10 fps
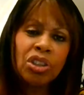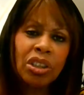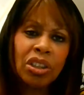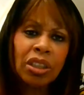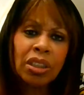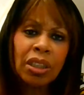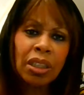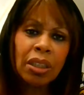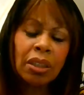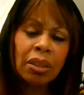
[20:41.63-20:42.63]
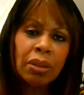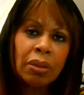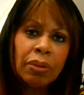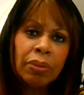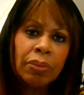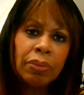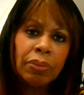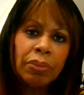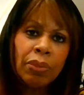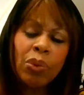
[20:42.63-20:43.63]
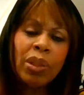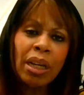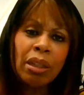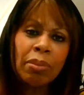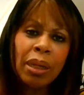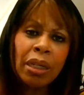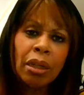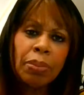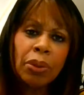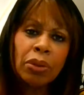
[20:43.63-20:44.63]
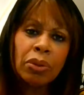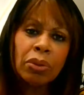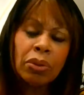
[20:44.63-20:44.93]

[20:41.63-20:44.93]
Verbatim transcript: she did yesterday without the makeup on.